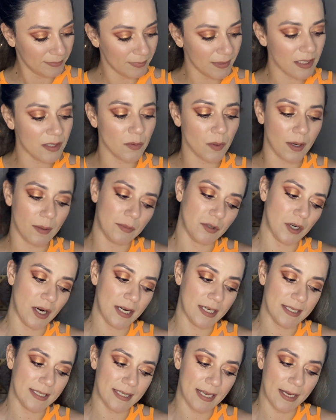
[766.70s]
That's what I'm
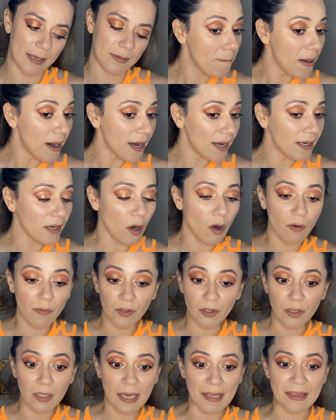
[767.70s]
trying to say. But
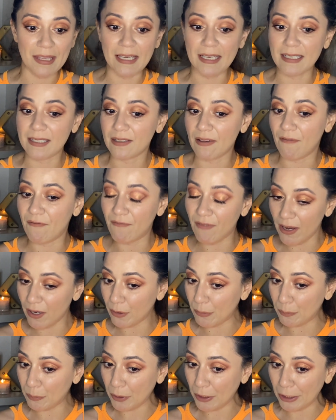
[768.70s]
overall, I think it's a
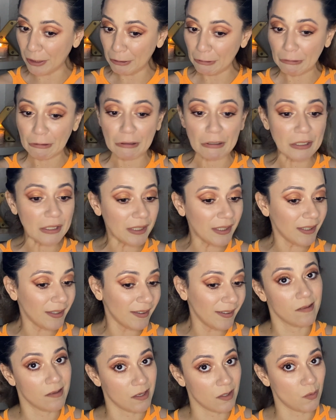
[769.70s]
very pretty look.
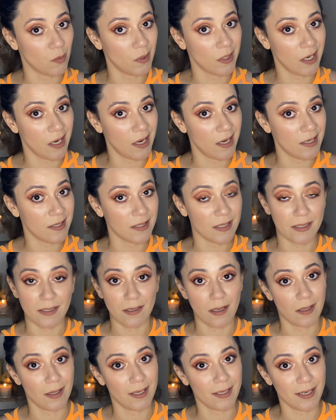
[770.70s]
This one, guys, it's
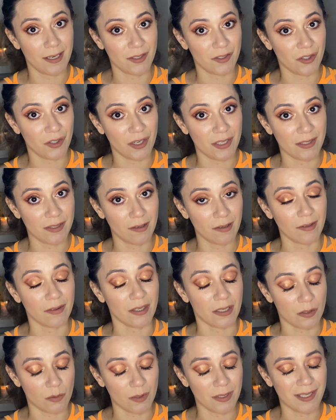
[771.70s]
not like yesterday's look.
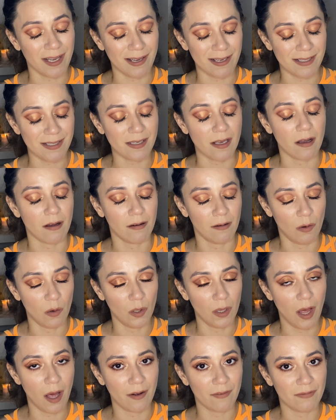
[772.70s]
This one takes a
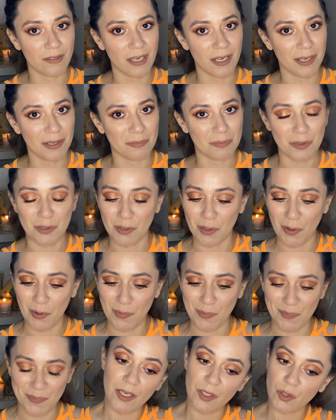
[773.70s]
whole lot of time. So
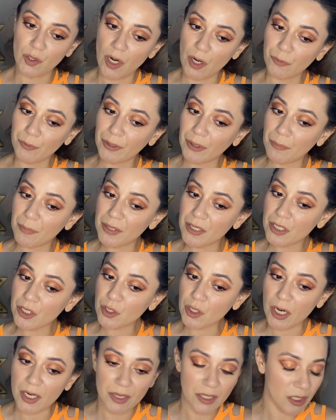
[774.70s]
I do not recommend
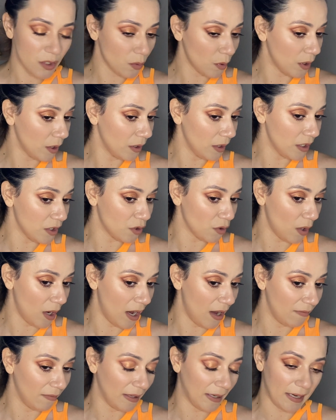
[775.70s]
trying this one unless you
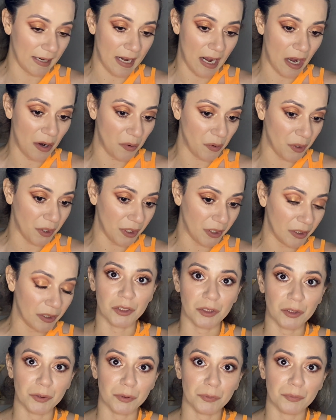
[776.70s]
have like an hour
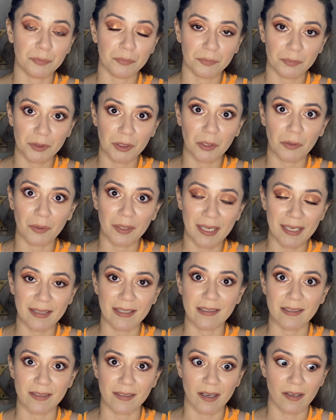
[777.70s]
to, you know, get
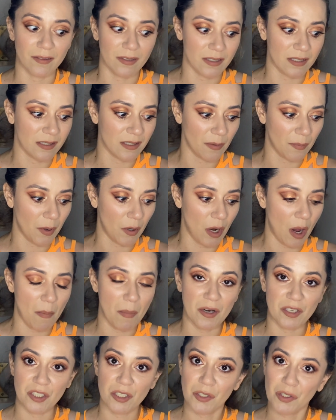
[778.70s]
this done. This is about how
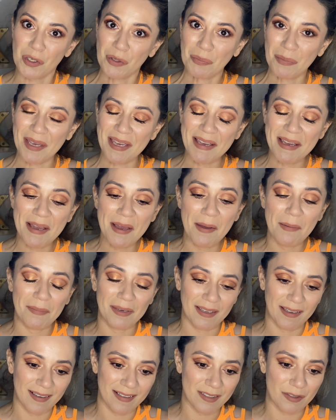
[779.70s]
much it took me,
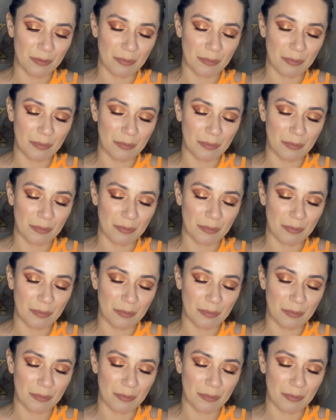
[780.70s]
because